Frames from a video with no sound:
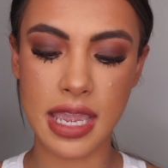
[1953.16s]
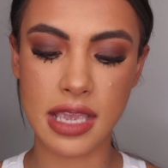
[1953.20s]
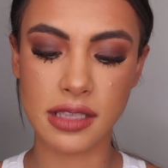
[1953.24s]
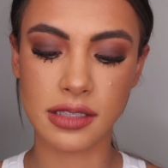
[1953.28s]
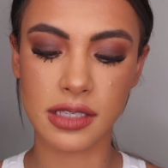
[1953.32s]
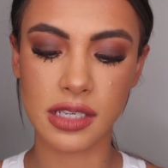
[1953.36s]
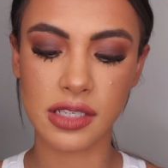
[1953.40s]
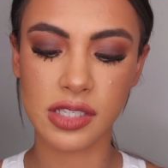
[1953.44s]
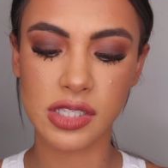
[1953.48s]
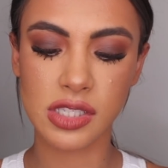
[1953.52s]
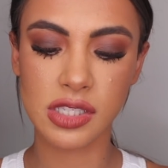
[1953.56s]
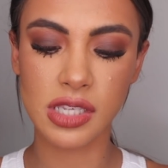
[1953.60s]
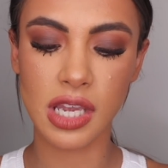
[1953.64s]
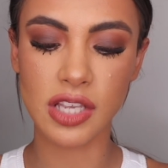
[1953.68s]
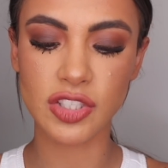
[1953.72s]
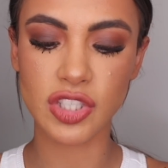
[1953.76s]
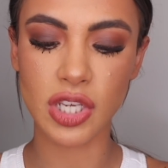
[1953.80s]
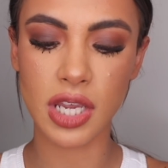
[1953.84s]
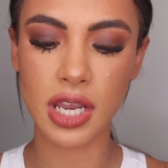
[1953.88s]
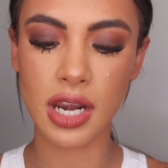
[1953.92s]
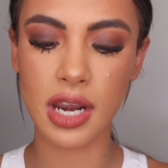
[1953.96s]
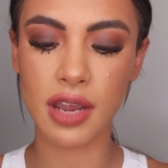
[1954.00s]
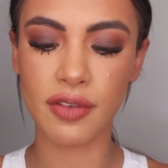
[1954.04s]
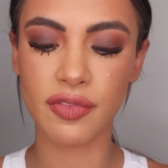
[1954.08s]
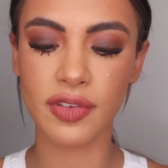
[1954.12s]
is such
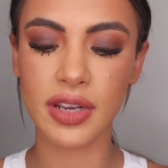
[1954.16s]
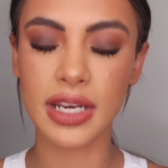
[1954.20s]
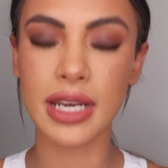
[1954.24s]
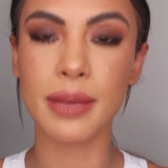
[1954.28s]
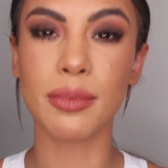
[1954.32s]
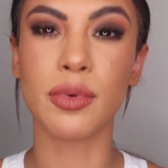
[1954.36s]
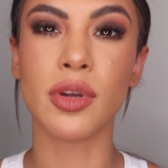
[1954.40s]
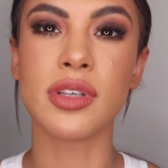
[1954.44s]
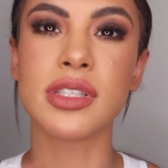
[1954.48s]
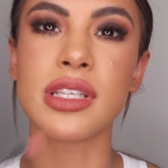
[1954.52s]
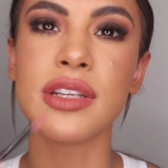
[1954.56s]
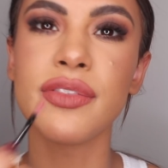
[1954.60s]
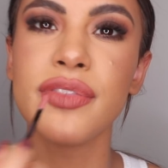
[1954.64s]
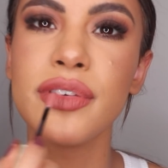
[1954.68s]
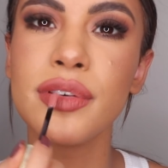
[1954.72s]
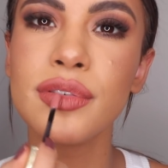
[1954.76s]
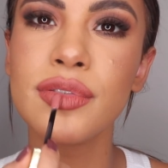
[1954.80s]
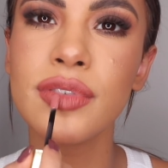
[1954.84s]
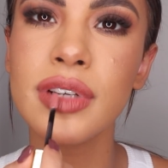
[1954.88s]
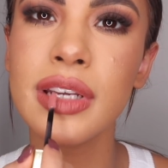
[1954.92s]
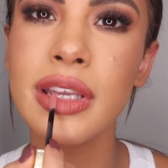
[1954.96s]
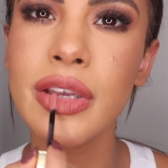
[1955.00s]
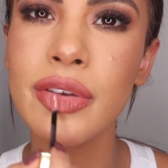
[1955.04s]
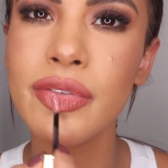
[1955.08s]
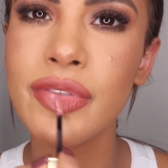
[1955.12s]
a lovely lip gloss. It feels
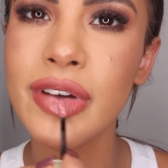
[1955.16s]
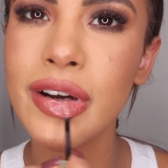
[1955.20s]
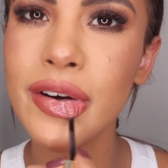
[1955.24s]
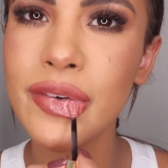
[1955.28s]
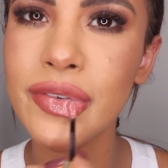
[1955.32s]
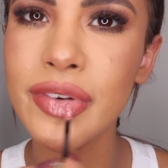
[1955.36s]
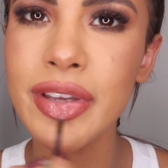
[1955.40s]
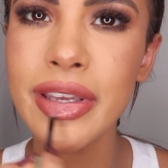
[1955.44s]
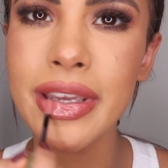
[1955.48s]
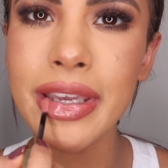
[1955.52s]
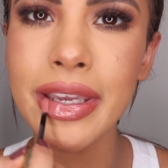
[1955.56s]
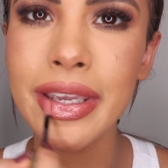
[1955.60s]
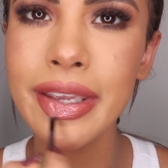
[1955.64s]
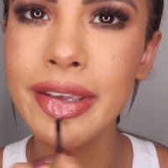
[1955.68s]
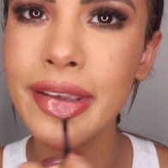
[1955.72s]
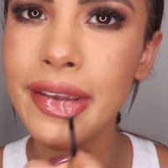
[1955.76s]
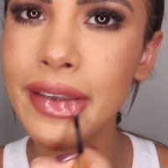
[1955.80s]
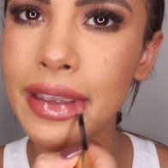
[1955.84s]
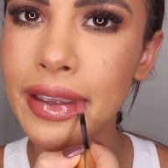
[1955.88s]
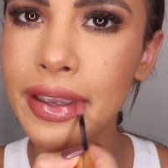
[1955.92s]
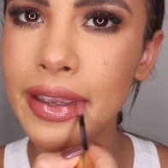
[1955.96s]
really velvety.